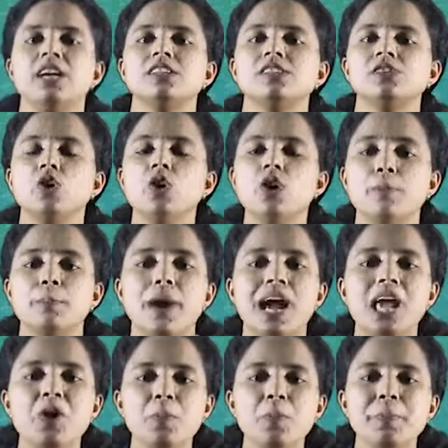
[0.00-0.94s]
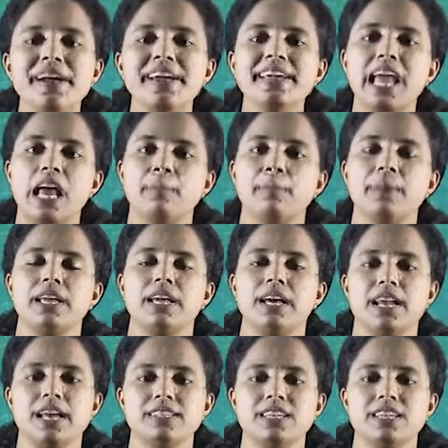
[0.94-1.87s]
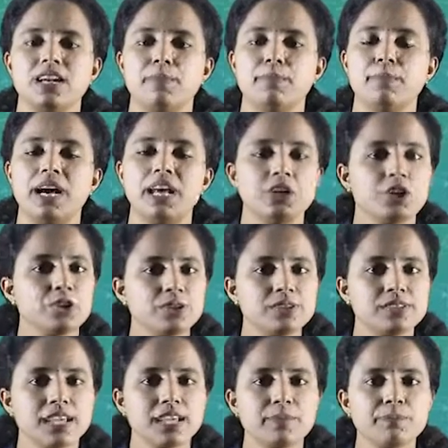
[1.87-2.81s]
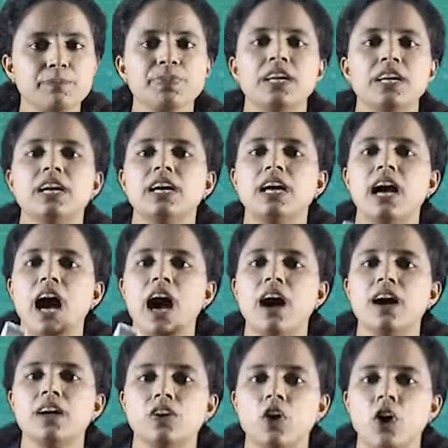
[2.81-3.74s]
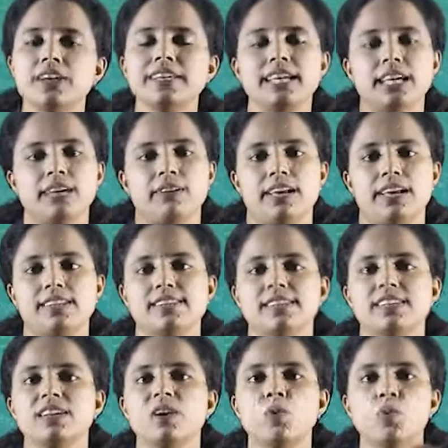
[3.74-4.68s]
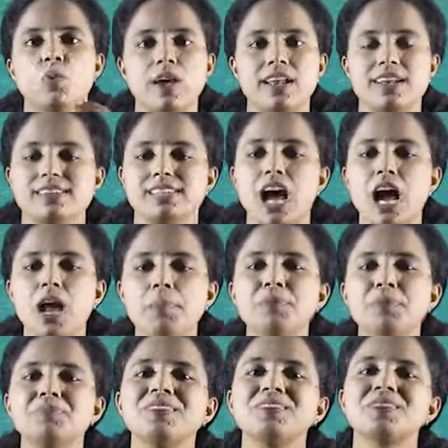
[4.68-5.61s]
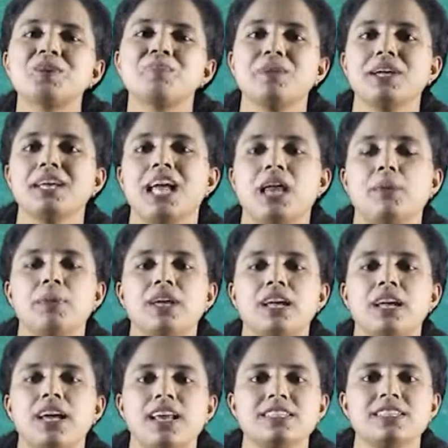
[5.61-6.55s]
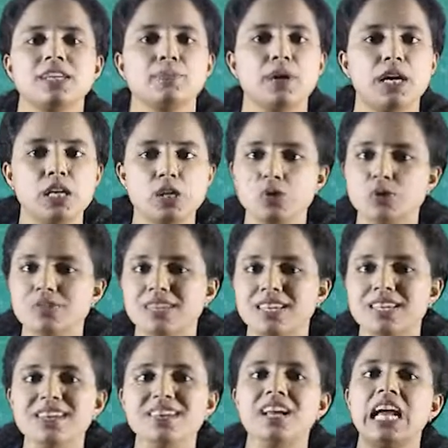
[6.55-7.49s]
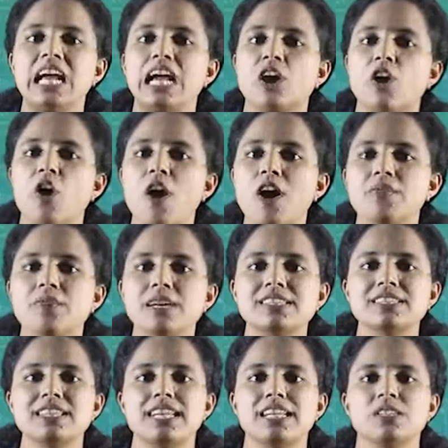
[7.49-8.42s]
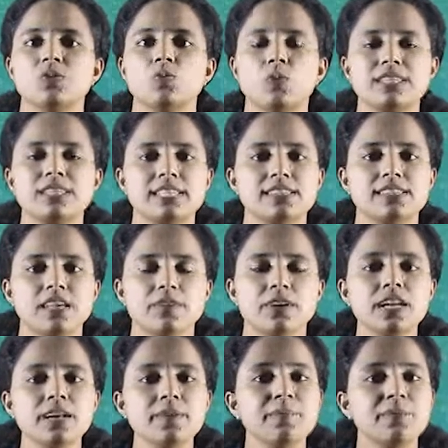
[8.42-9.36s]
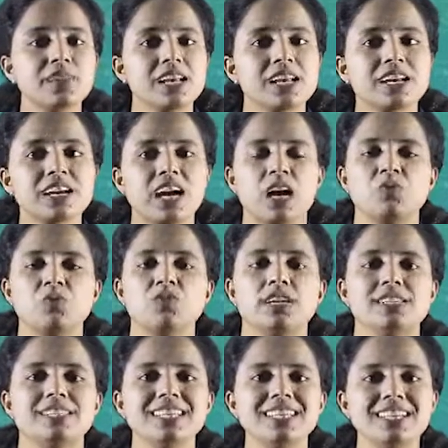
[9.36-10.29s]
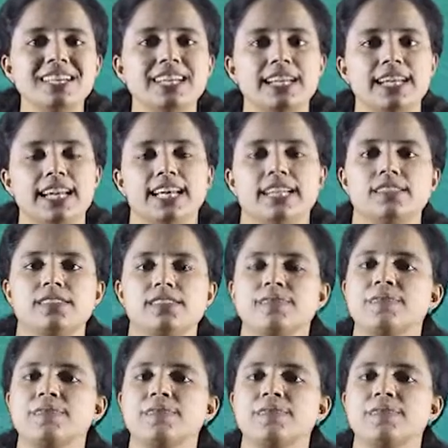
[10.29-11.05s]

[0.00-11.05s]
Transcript: So myopia can be corrected by using concave lens, whereas hypermetropia can be corrected by using convex lens, which is our converging lens.